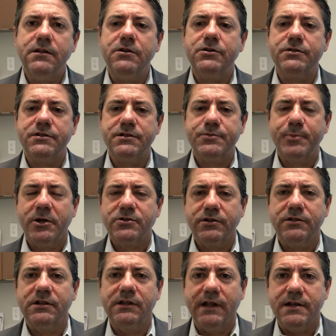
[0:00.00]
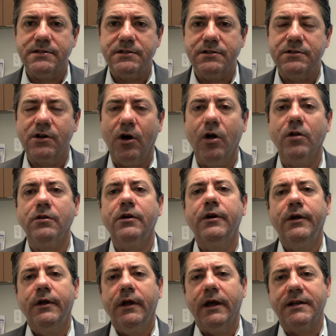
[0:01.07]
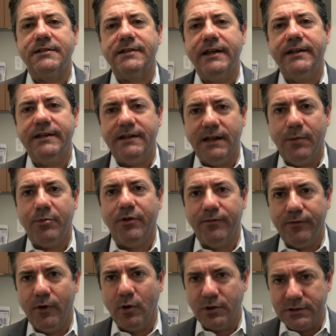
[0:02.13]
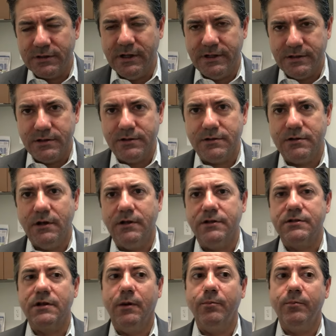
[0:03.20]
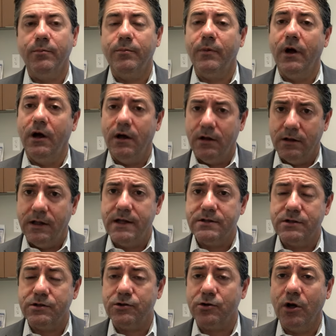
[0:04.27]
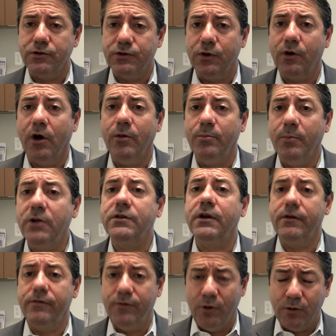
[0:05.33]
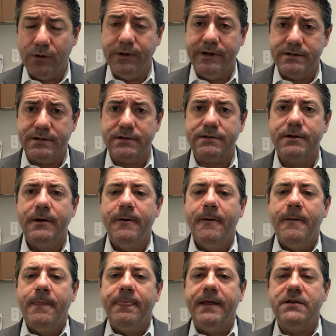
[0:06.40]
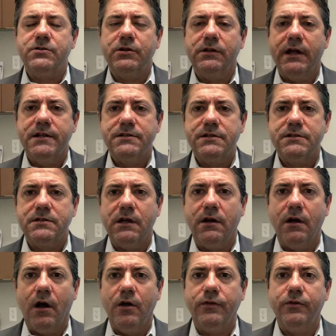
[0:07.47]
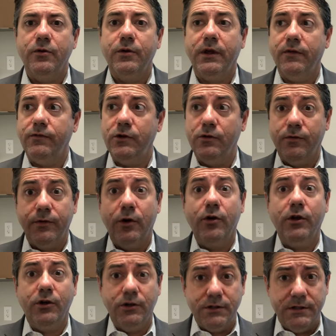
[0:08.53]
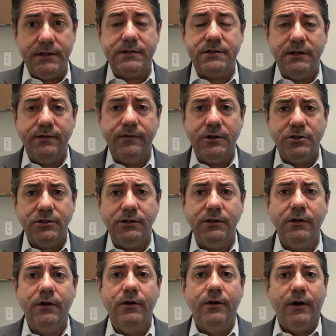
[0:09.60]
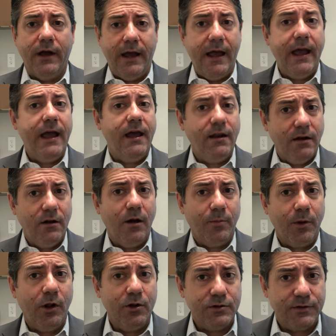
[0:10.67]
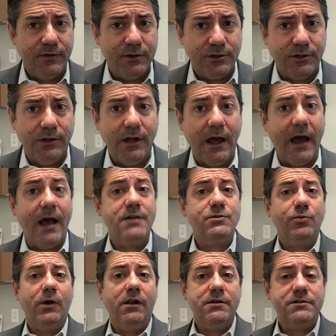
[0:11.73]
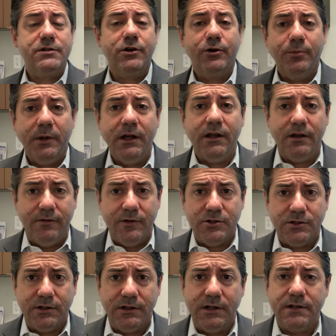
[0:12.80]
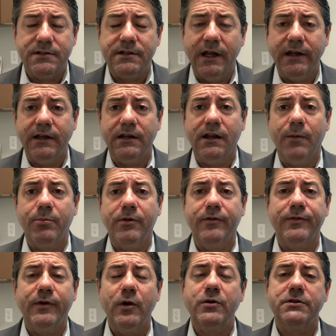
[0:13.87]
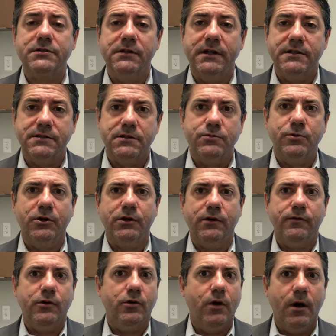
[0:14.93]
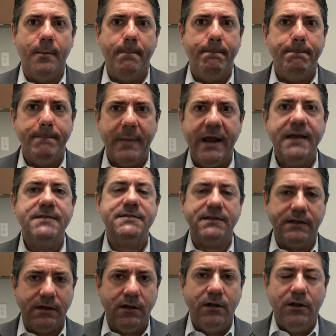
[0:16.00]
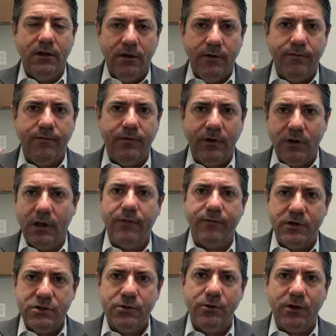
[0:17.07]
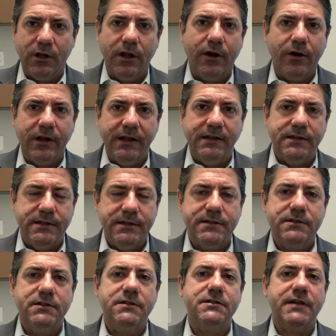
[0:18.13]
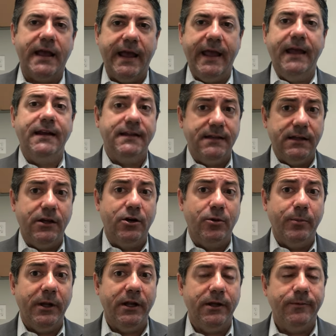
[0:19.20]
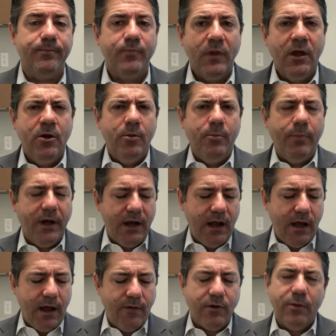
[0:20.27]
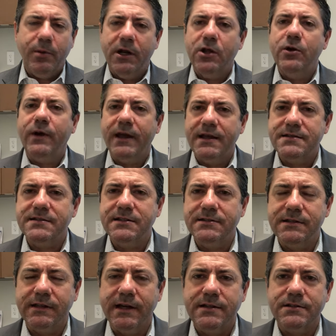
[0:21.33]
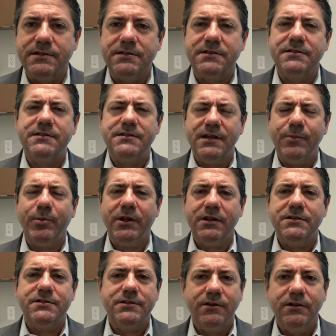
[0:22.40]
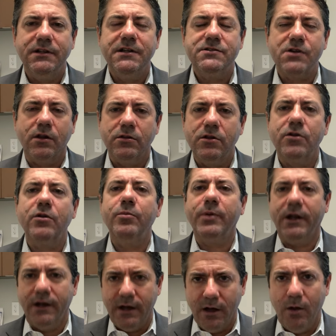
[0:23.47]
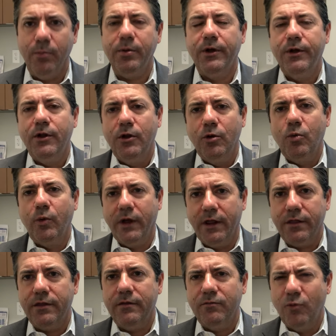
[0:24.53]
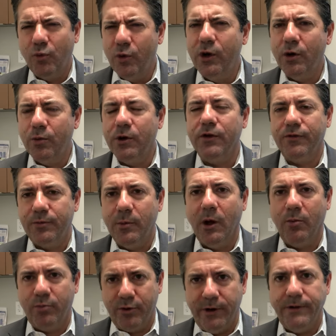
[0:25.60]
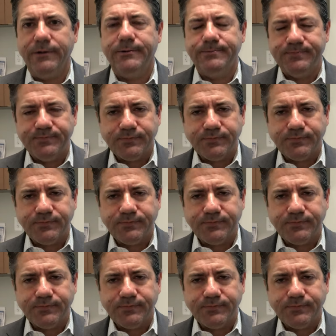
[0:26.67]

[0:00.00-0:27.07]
then there's the specialty lenses called extended depth of focus lenses. Uh, some uh, lenses are also called multifocal lenses. These are lenses that also give you very good distant vision and up-close vision, as well as intermediate vision. The extended depth of focus lenses will give you amazing visual clarity in the distance and at the intermediate. But everybody who has these lenses typically still needs a little bit of help with real, real small print.